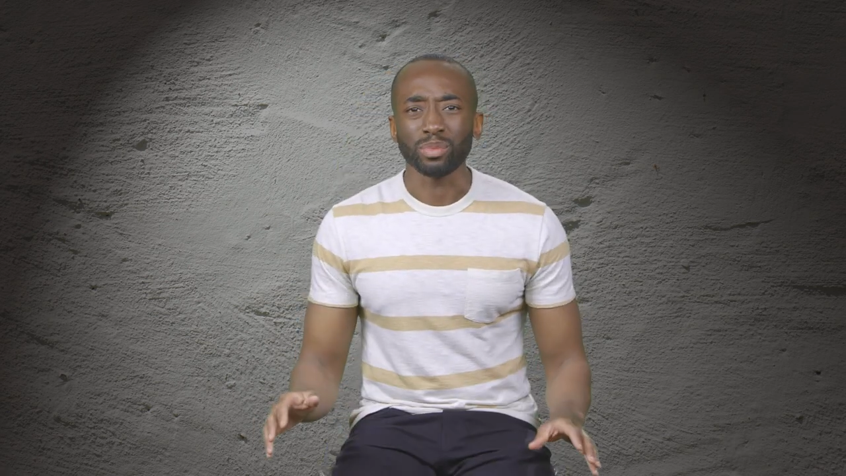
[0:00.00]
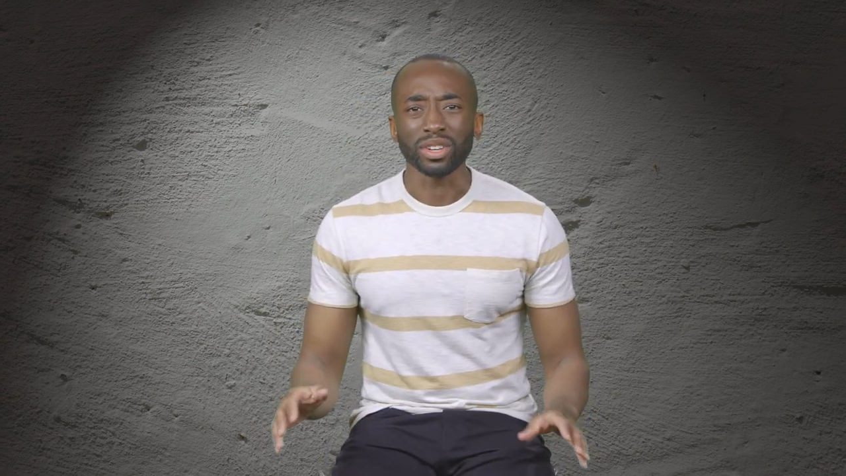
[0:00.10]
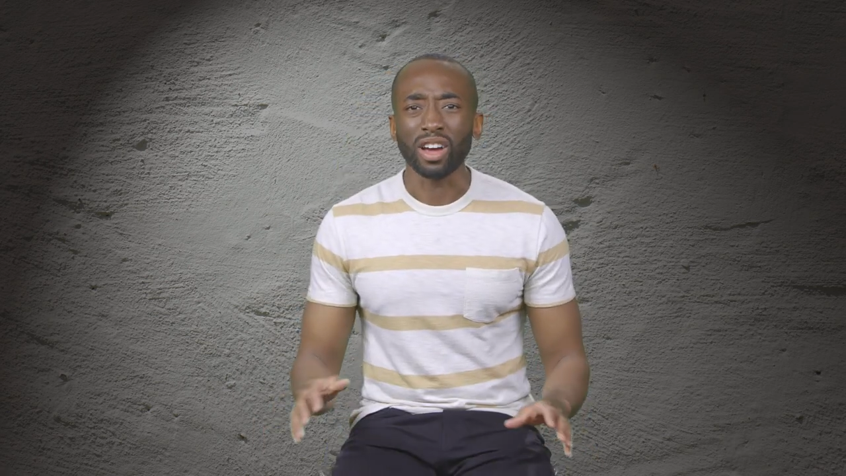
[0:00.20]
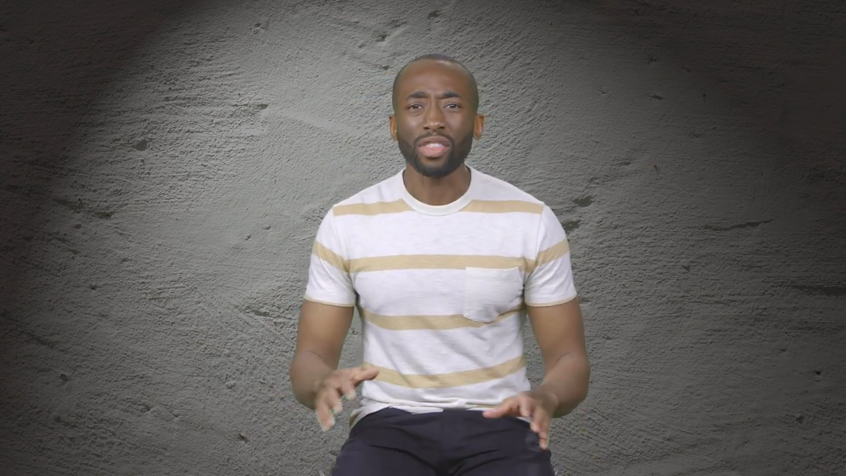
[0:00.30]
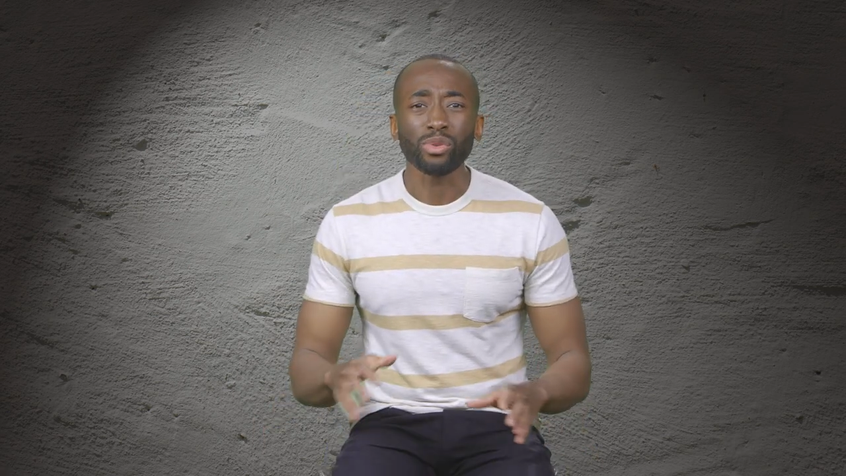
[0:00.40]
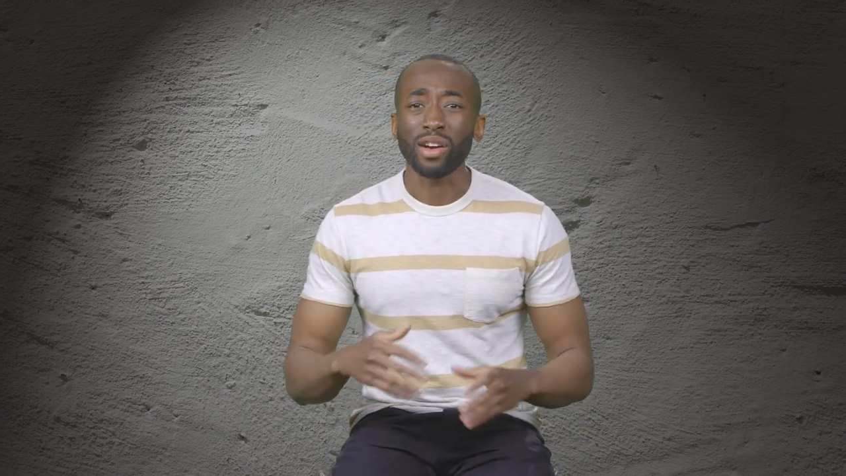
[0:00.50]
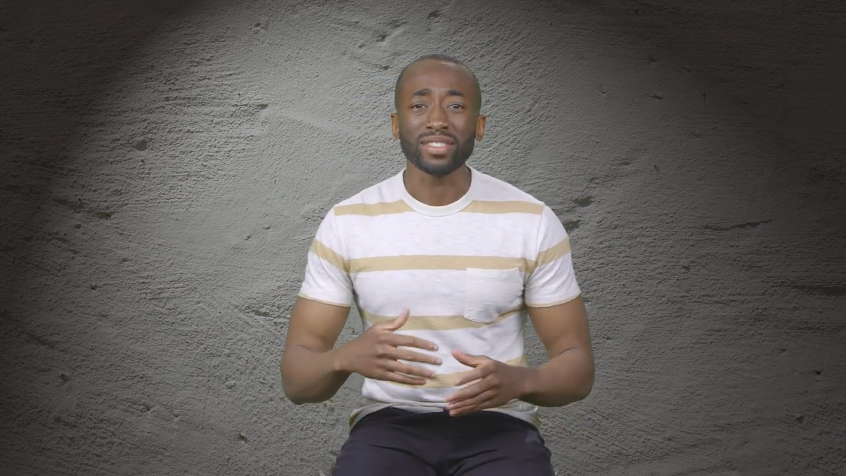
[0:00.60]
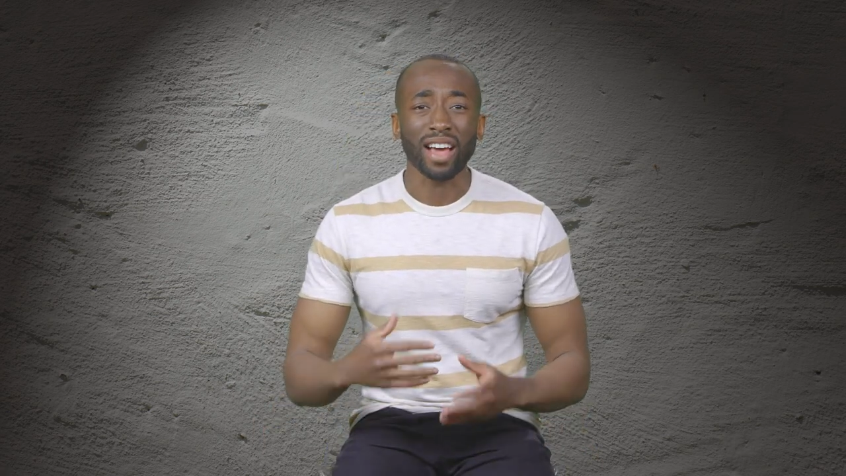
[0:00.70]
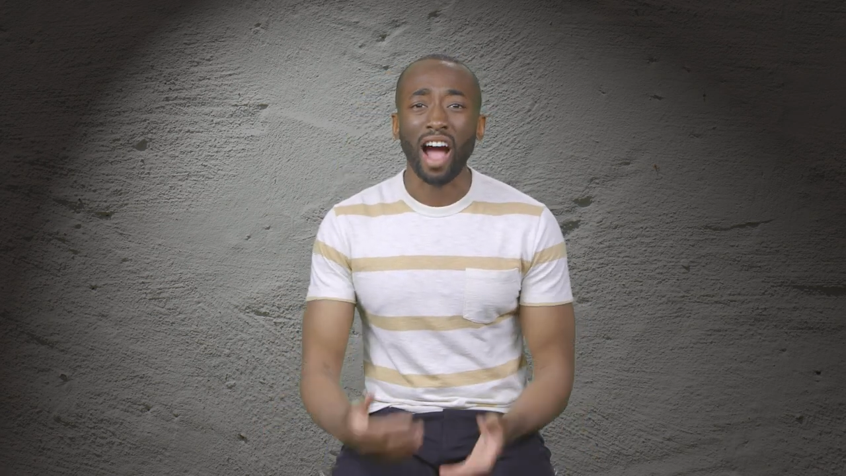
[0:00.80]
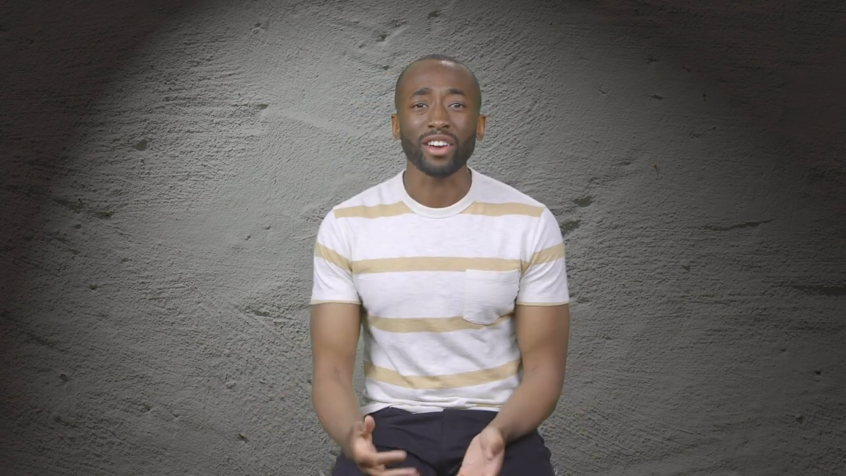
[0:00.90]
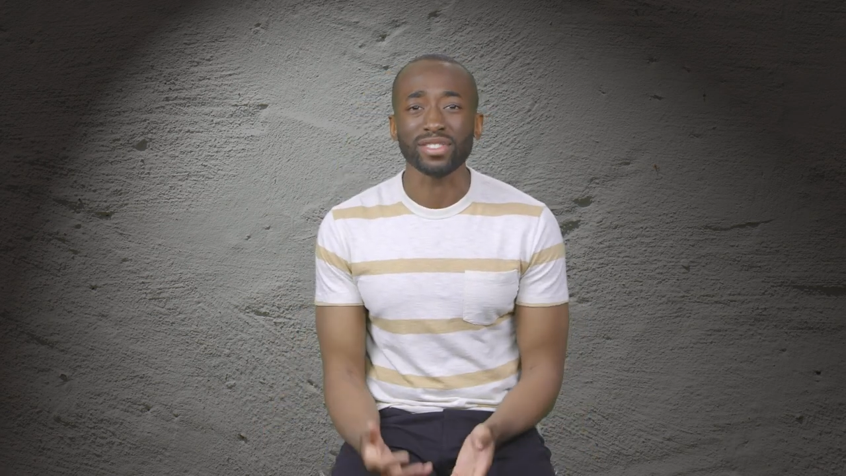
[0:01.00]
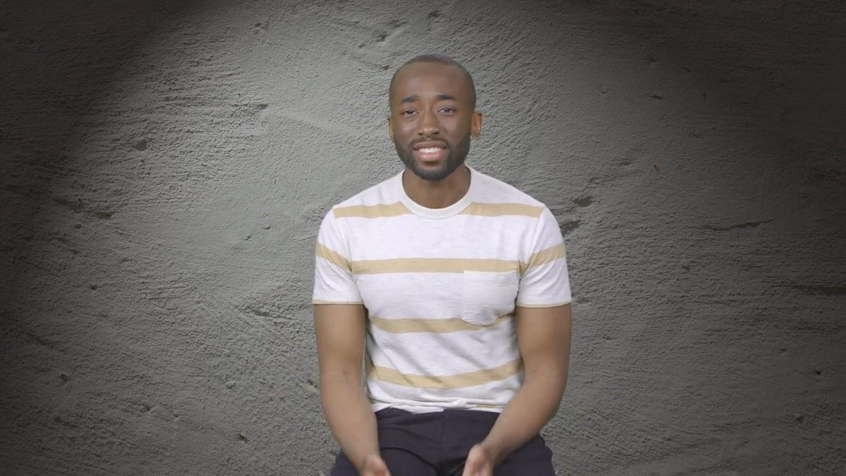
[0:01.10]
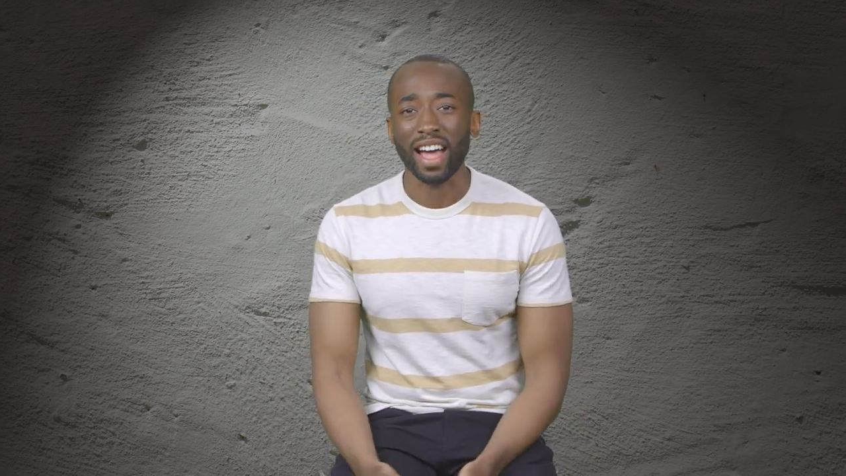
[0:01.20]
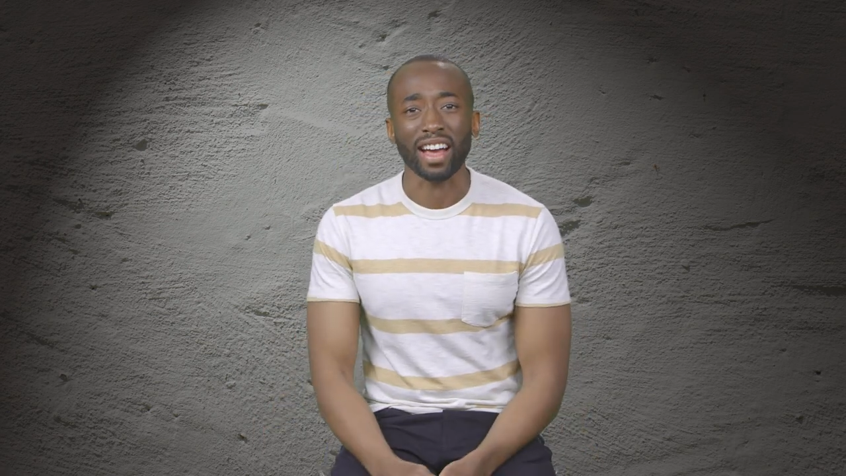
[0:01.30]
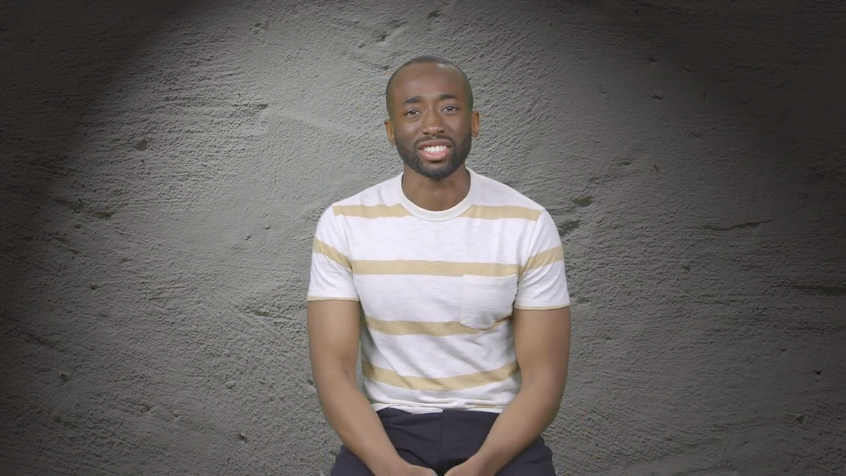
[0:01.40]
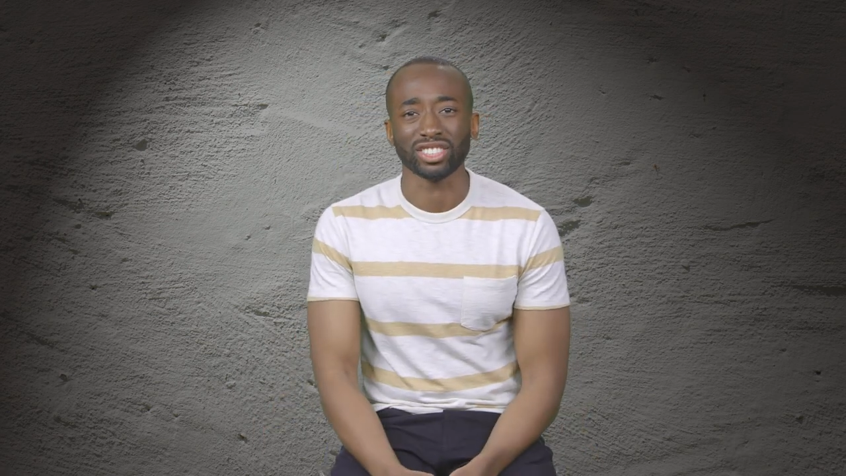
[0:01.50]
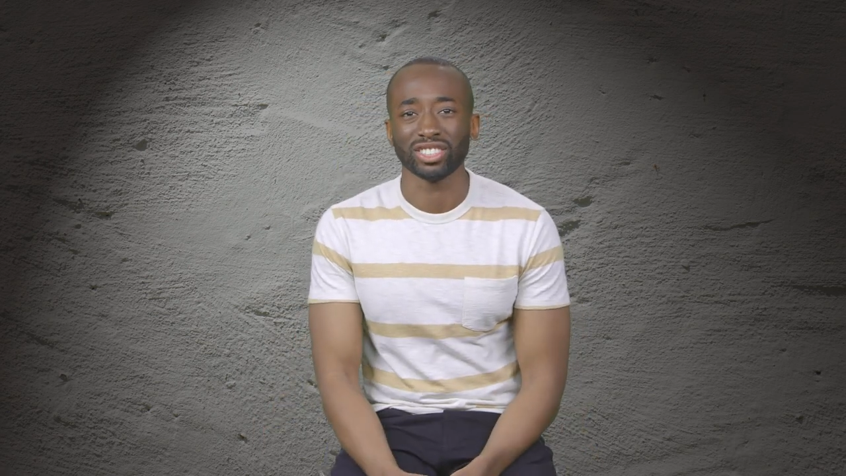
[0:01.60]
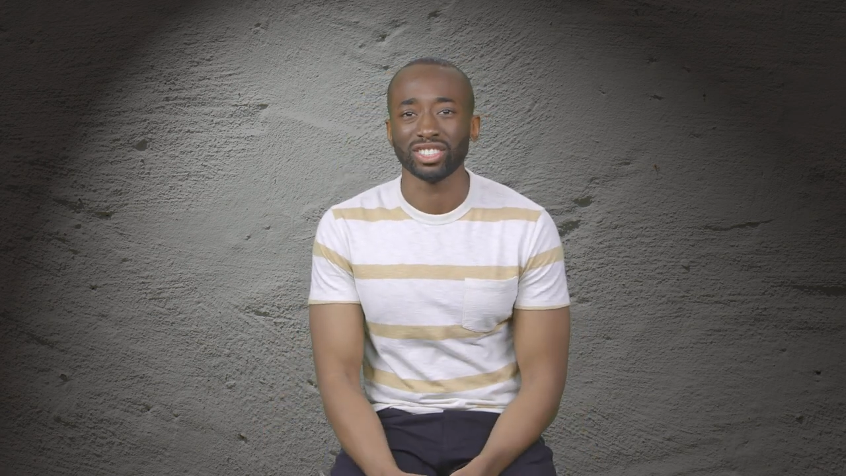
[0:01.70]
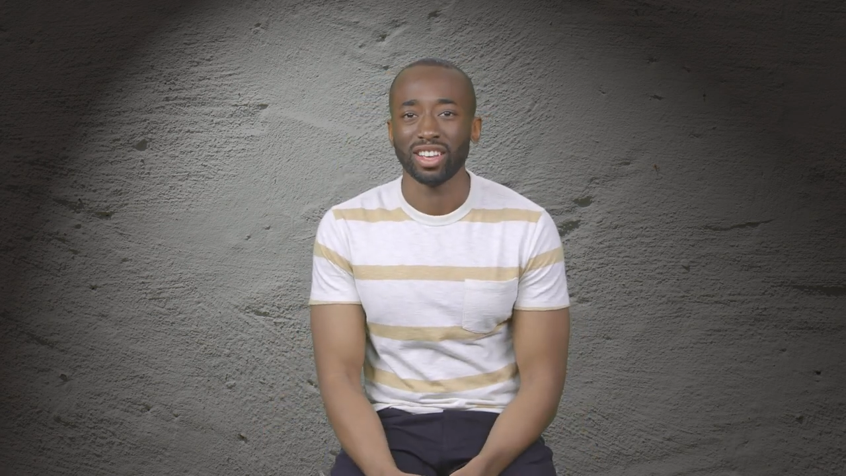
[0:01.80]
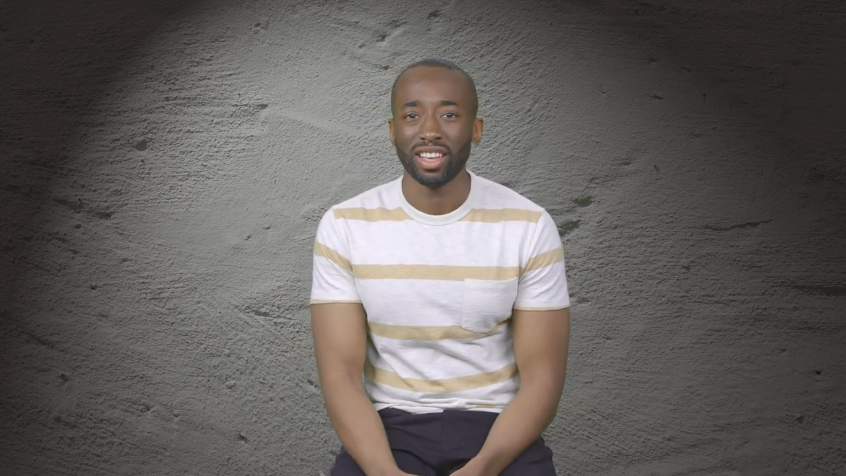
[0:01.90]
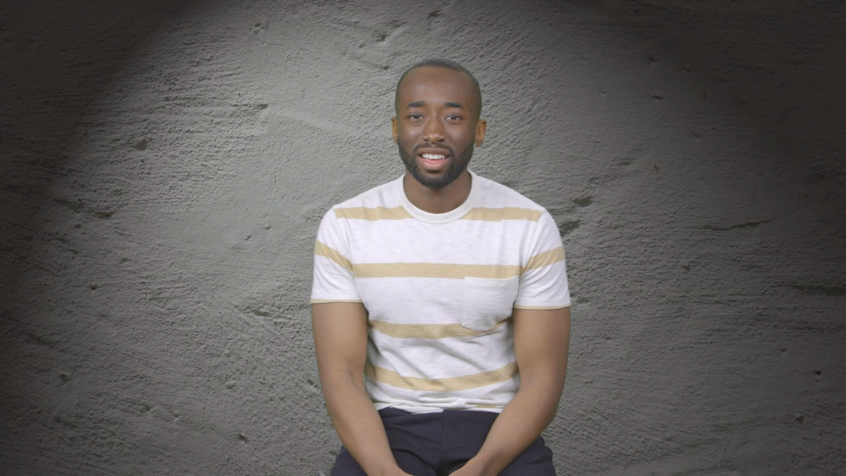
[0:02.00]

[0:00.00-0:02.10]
We'd gone through our entire stash.